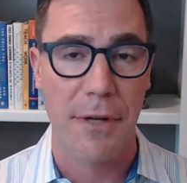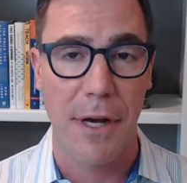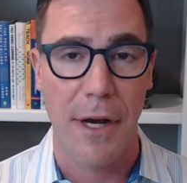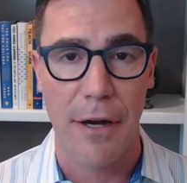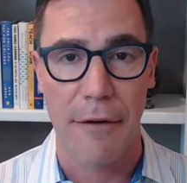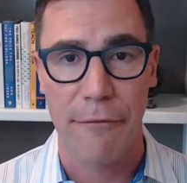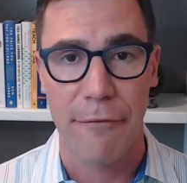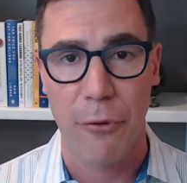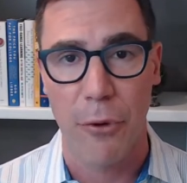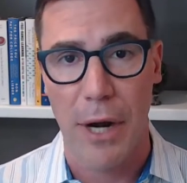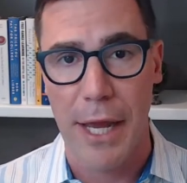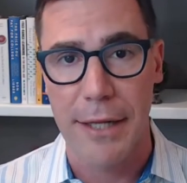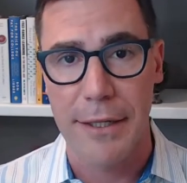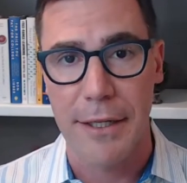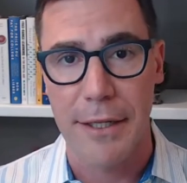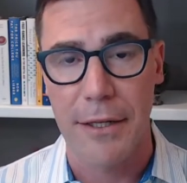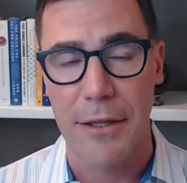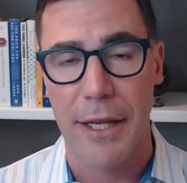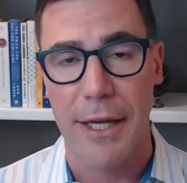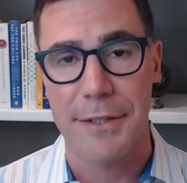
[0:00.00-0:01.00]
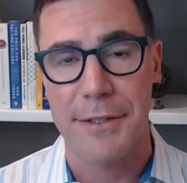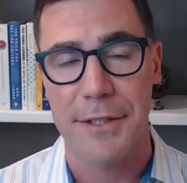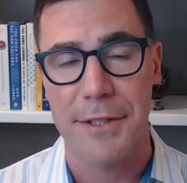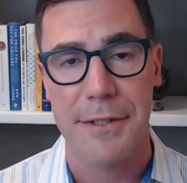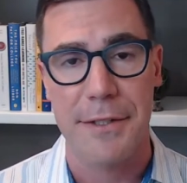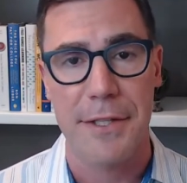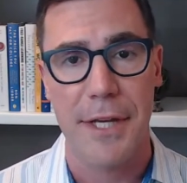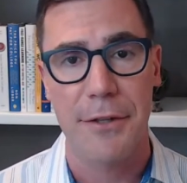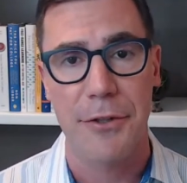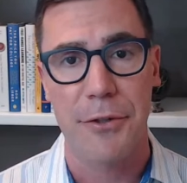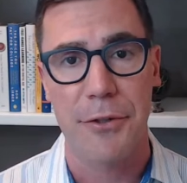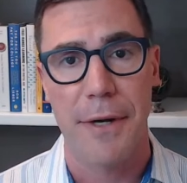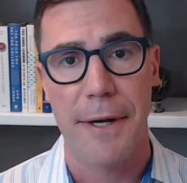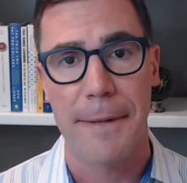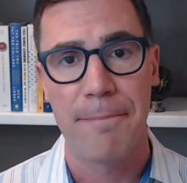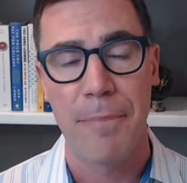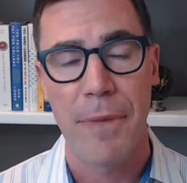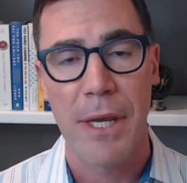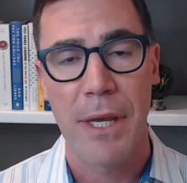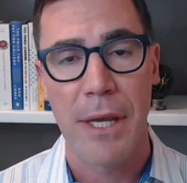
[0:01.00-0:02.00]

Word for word: uh, for NCLEX, et cetera